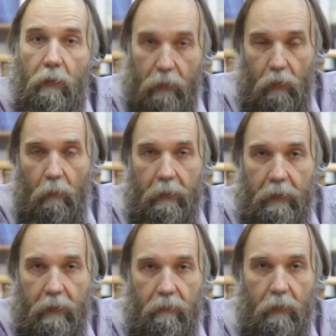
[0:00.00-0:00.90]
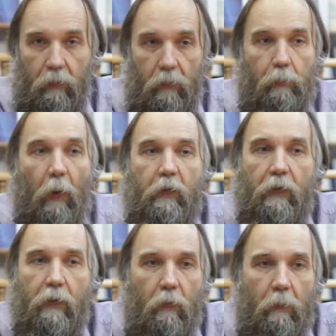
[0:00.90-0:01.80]
human individual,
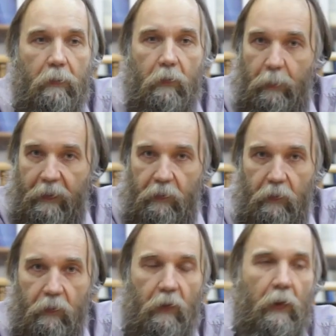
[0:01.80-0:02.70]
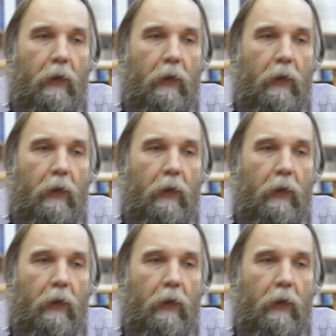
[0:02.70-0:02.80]
post-human species,